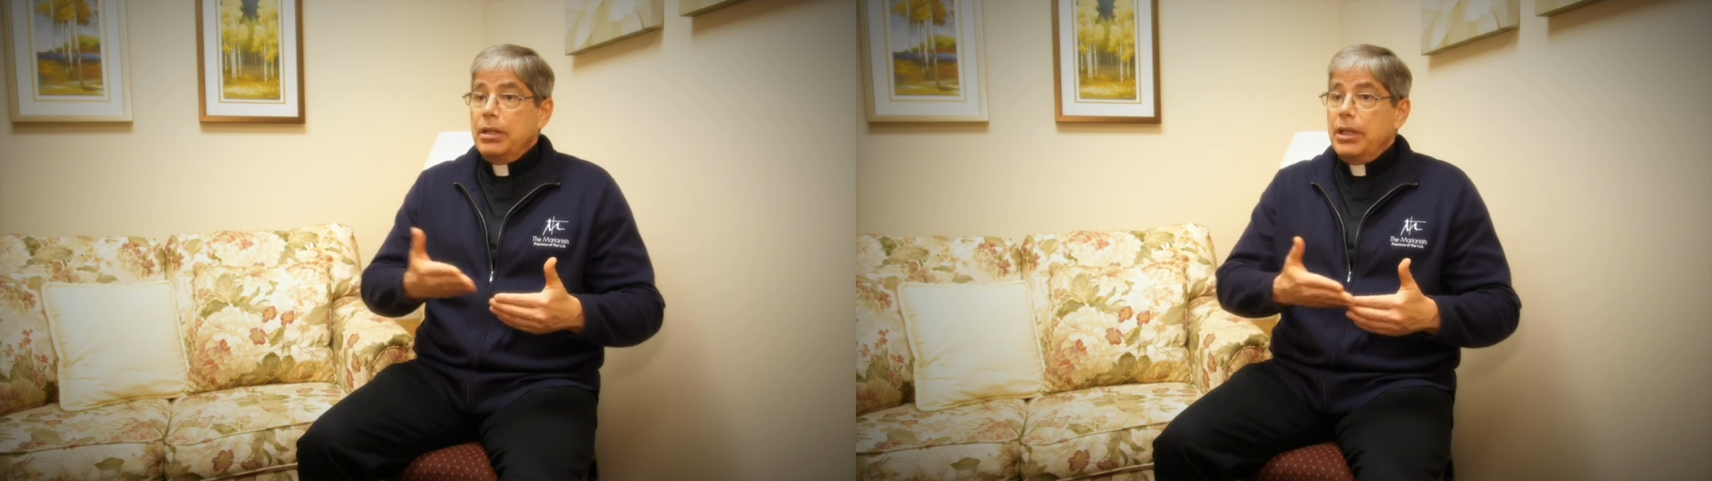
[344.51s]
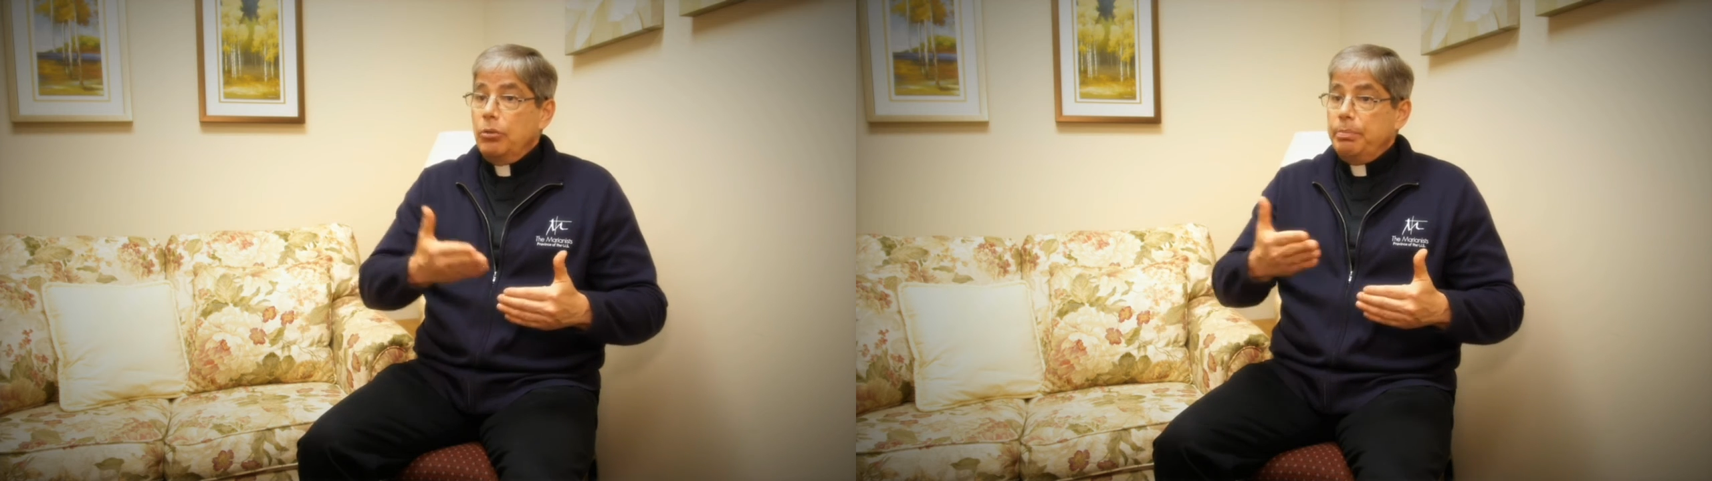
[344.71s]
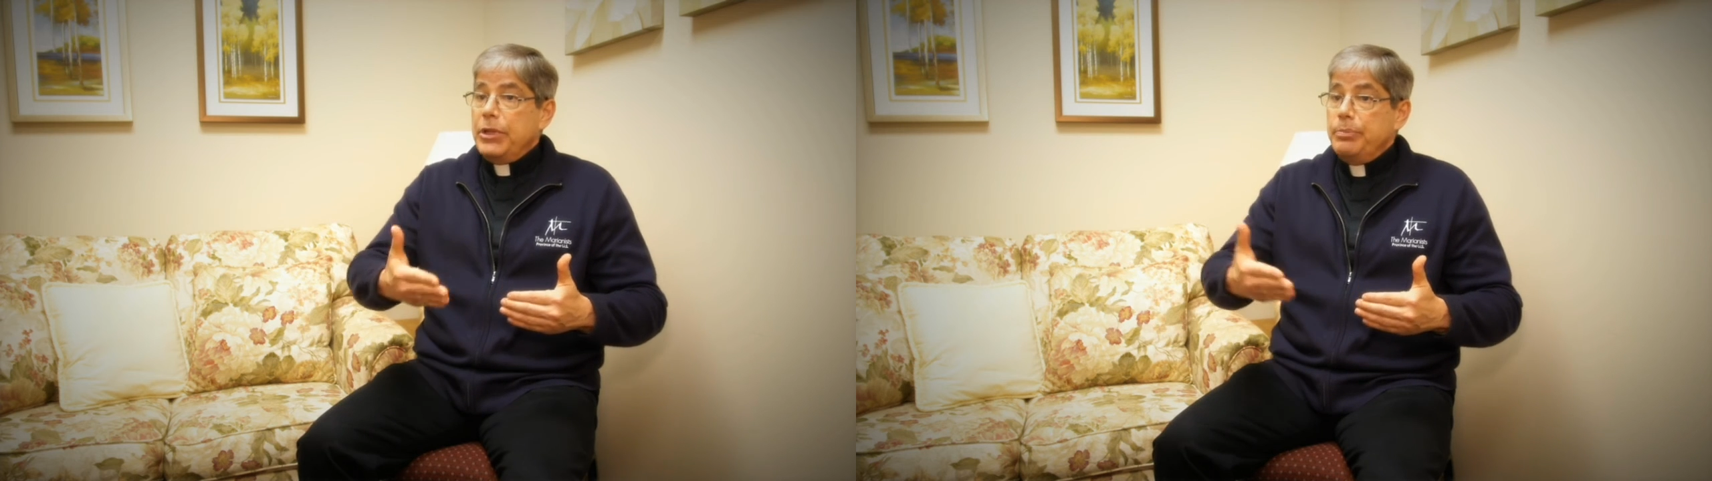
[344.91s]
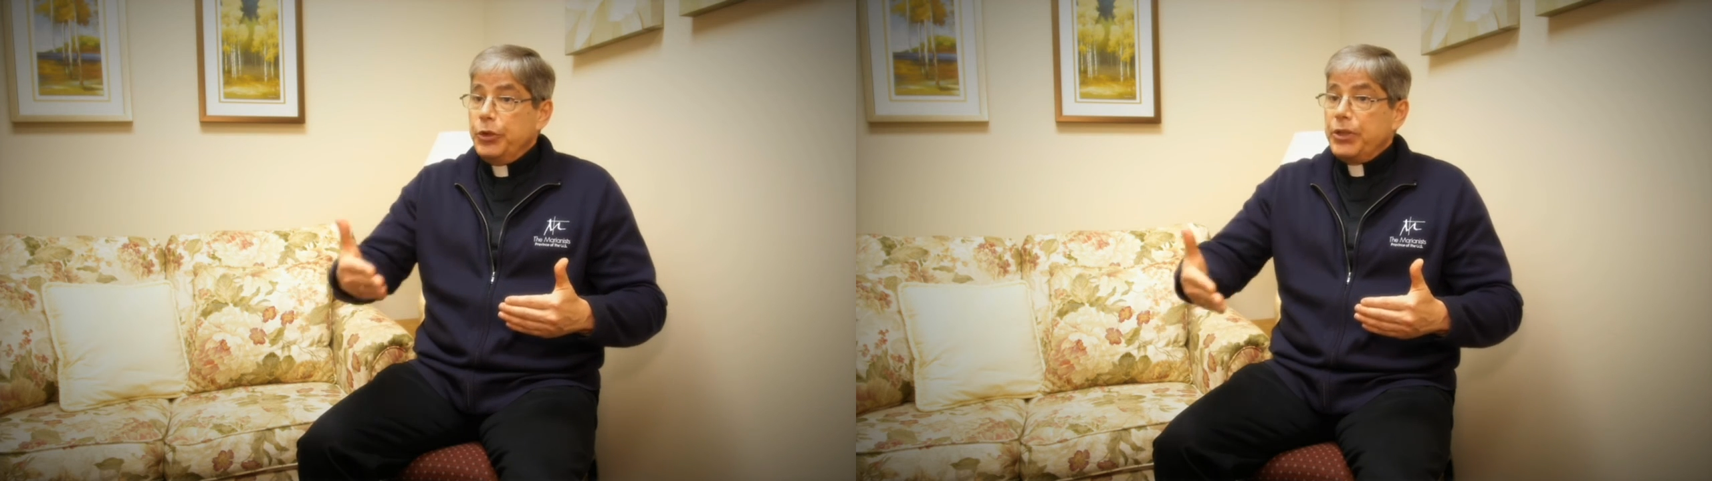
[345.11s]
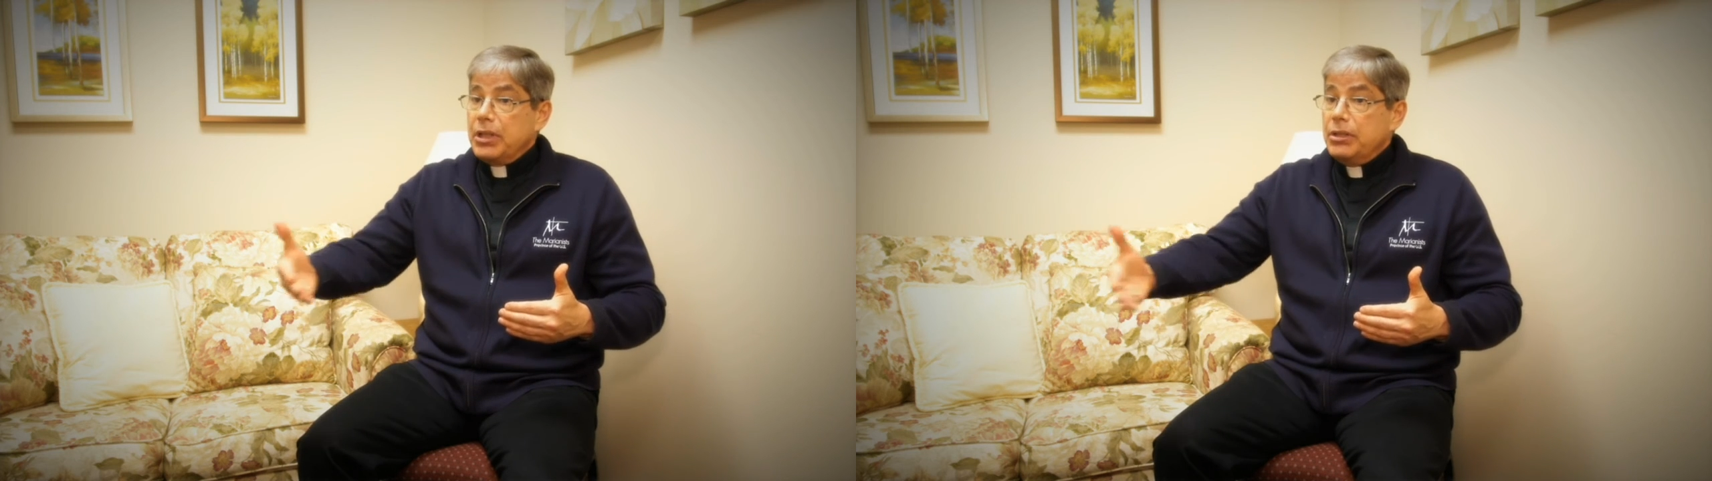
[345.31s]
help people
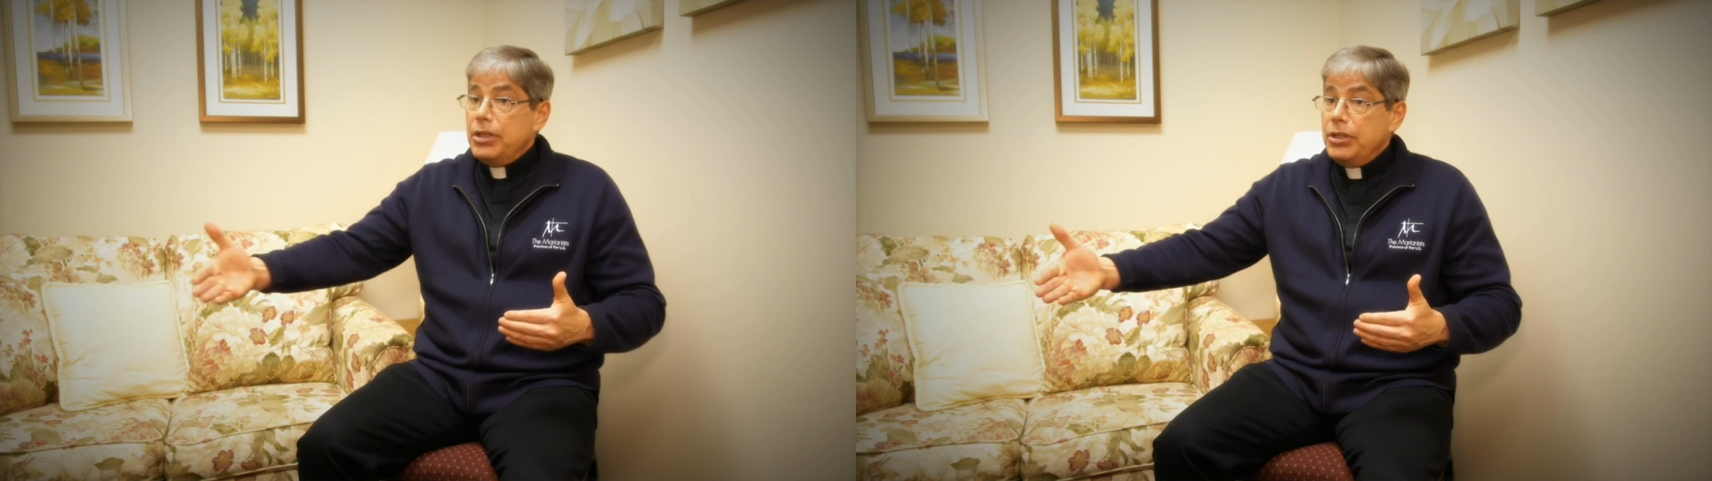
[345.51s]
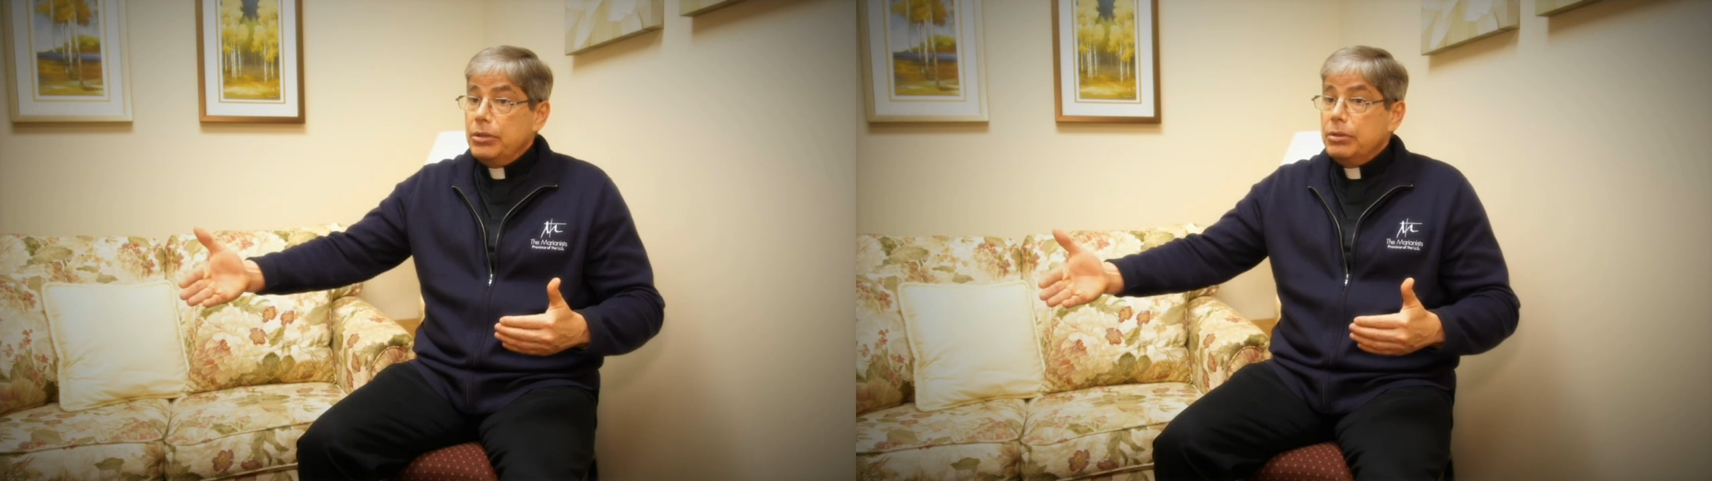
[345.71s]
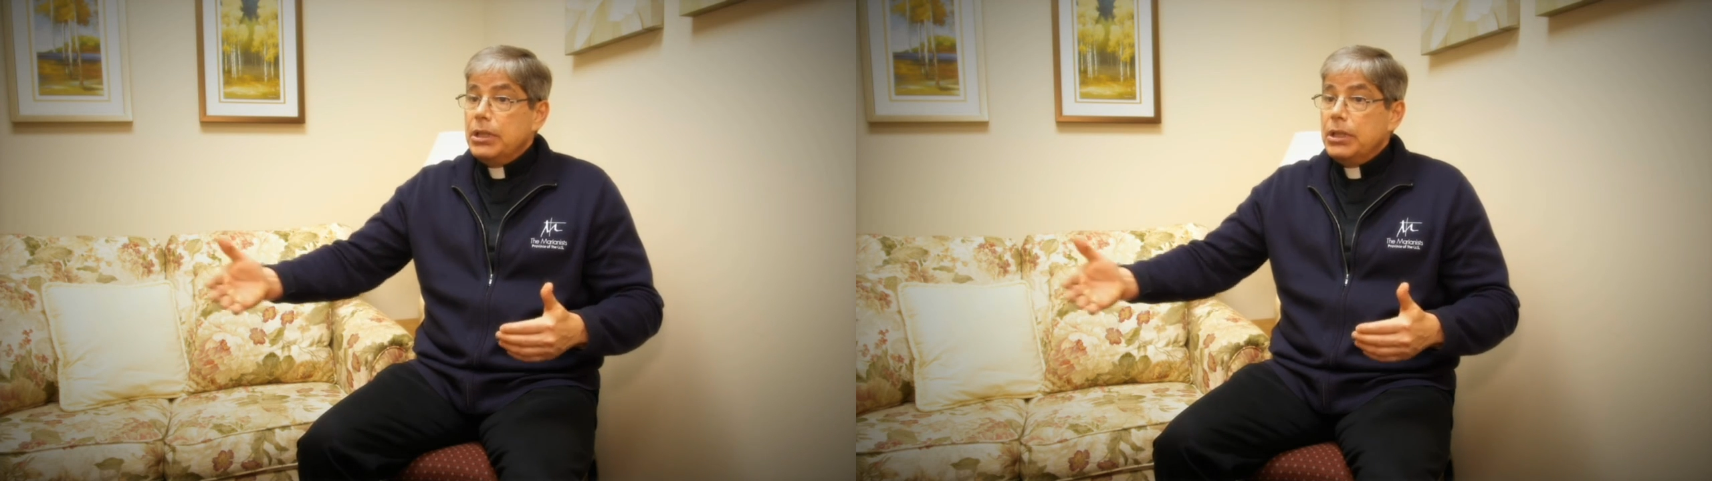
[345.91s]
to continue